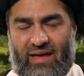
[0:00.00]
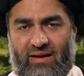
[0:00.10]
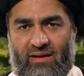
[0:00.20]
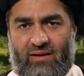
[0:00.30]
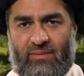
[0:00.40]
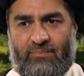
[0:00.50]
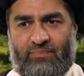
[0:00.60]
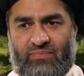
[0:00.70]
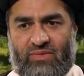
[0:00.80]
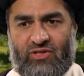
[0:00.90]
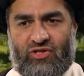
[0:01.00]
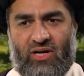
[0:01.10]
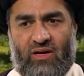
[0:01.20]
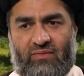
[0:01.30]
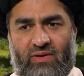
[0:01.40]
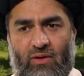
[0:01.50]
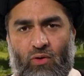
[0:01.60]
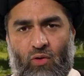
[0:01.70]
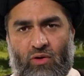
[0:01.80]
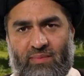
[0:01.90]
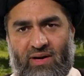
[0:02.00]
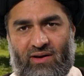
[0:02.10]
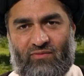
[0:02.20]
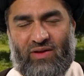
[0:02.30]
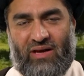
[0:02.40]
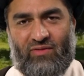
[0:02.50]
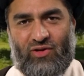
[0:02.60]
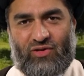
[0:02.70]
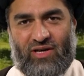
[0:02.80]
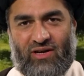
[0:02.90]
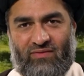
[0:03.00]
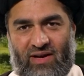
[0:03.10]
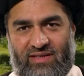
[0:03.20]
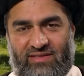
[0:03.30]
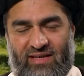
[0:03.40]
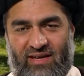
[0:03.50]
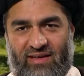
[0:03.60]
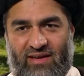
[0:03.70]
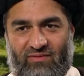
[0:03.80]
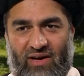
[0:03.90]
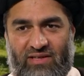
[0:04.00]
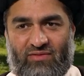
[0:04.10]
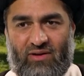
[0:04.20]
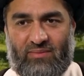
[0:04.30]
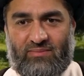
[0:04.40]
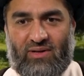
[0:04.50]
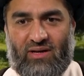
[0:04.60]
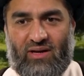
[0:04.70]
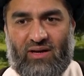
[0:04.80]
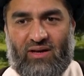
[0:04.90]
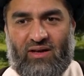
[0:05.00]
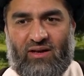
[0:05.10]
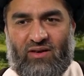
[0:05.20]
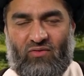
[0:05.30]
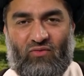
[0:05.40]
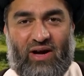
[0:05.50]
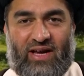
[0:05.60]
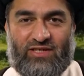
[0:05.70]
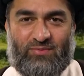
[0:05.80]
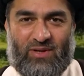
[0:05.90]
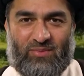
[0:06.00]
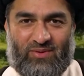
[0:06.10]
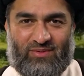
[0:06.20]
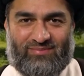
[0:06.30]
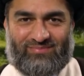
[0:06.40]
Shawir al-Hukama, whenever you take advice from wise people.